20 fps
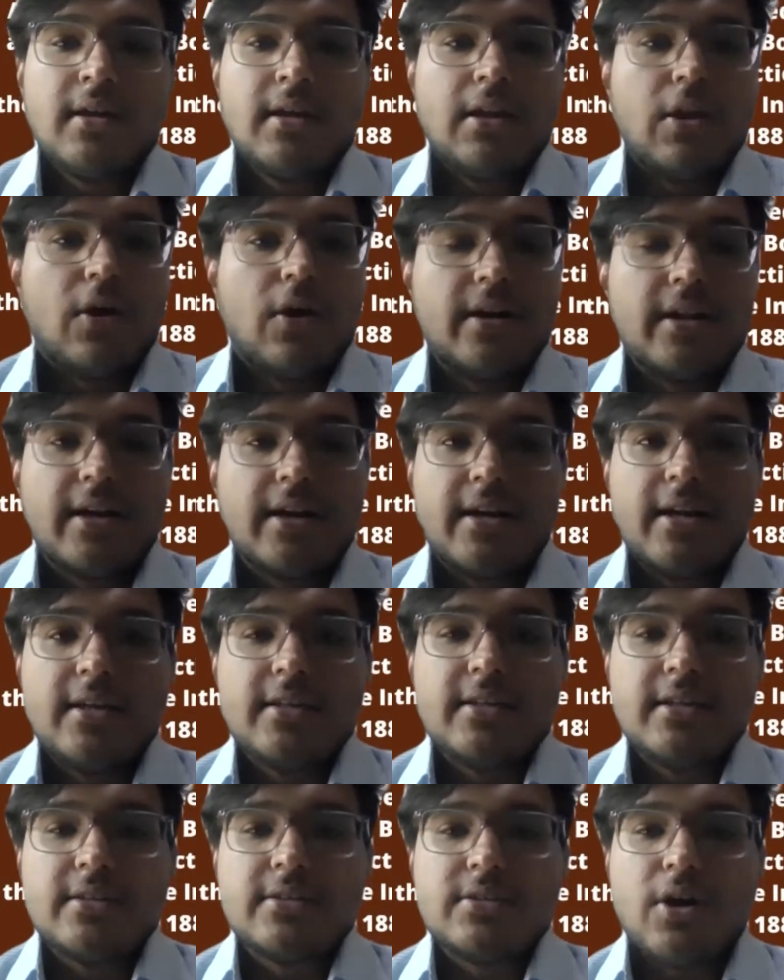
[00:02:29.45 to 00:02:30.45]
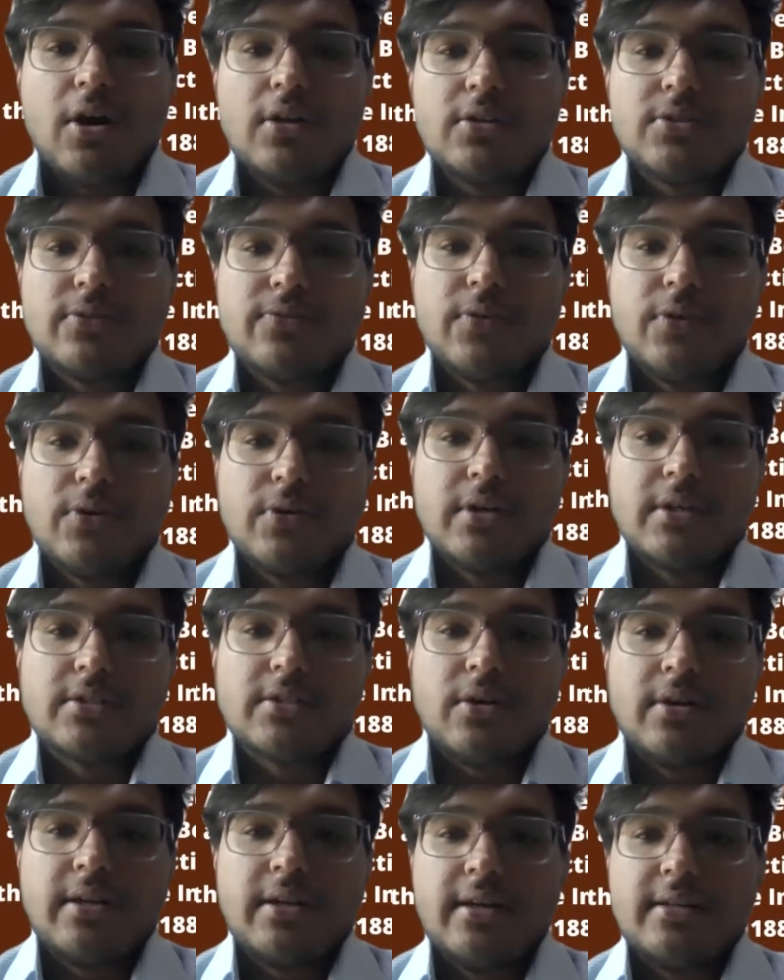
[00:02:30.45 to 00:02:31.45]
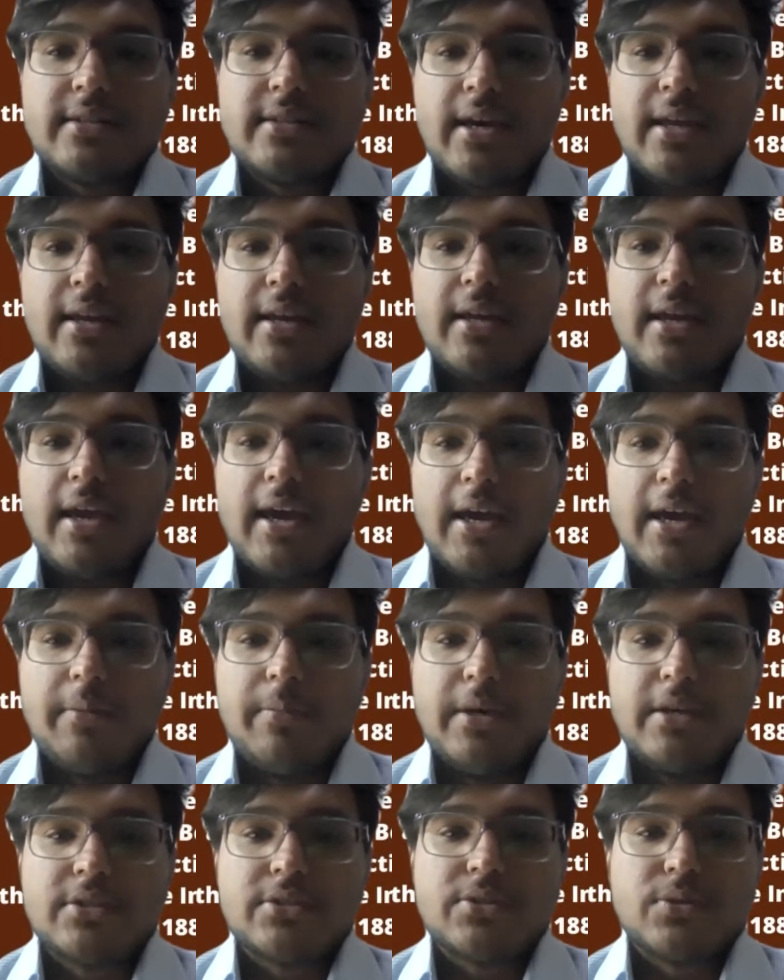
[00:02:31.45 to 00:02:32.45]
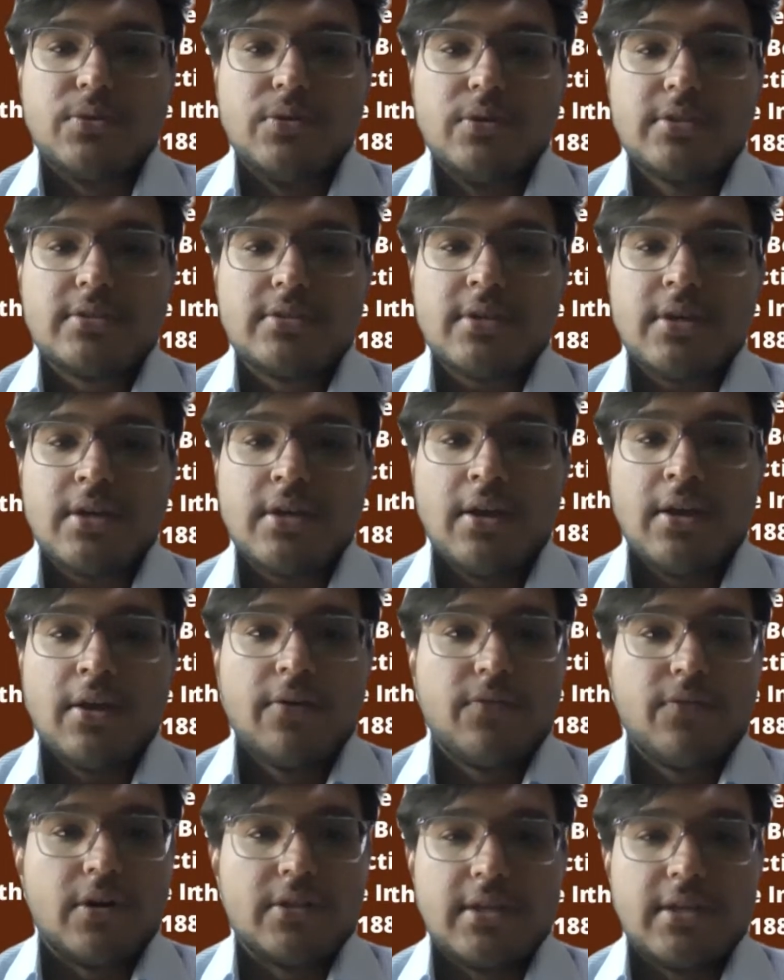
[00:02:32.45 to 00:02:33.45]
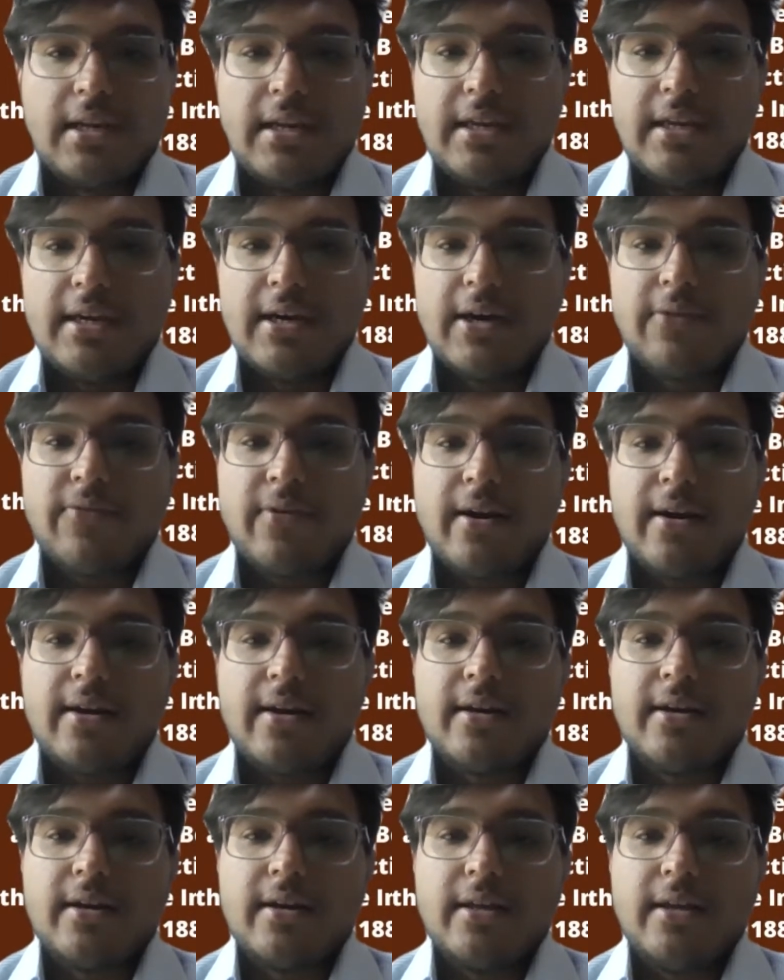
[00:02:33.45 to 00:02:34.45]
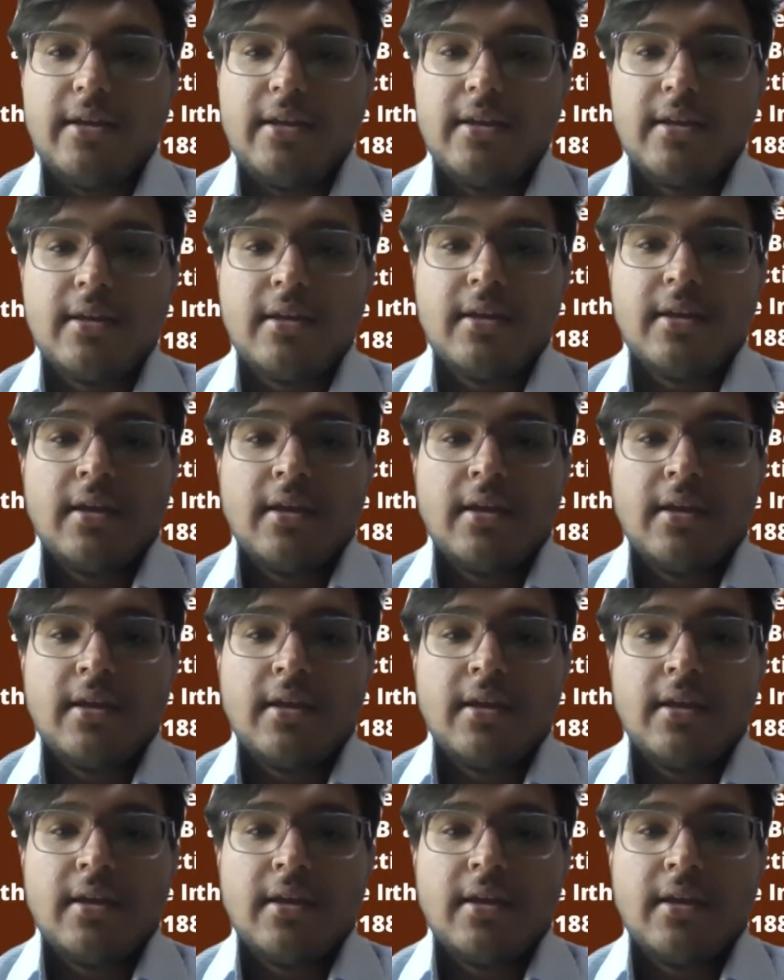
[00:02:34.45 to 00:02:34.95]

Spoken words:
Lawdiktat is also focused on designing AI-based tools for the legal fraternity